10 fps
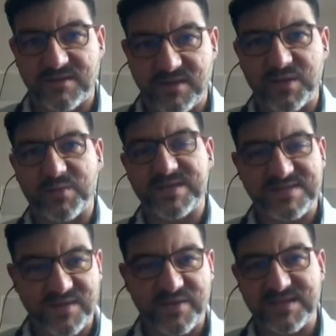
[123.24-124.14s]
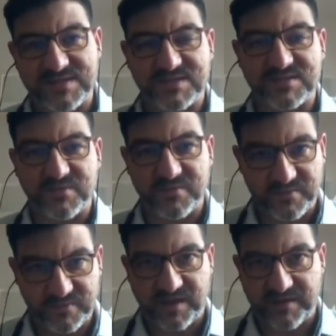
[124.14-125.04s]
always so easy to
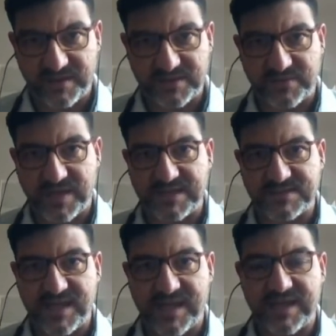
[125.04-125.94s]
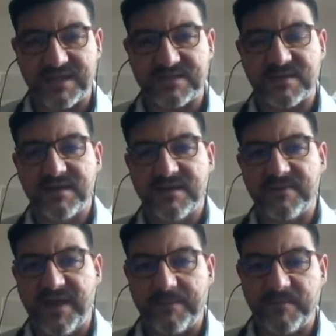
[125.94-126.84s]
characterize
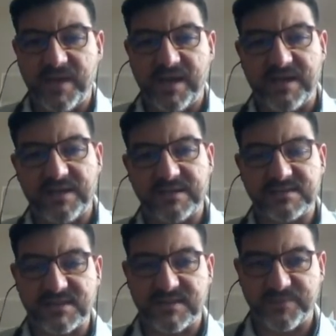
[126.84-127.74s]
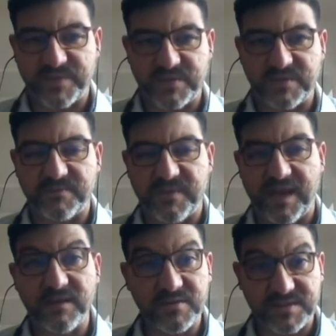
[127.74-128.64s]
them and to
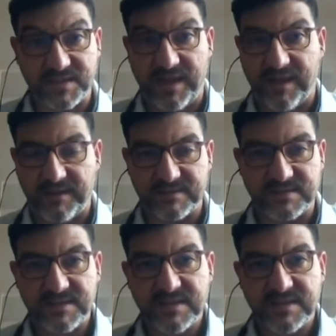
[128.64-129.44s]
elucidate.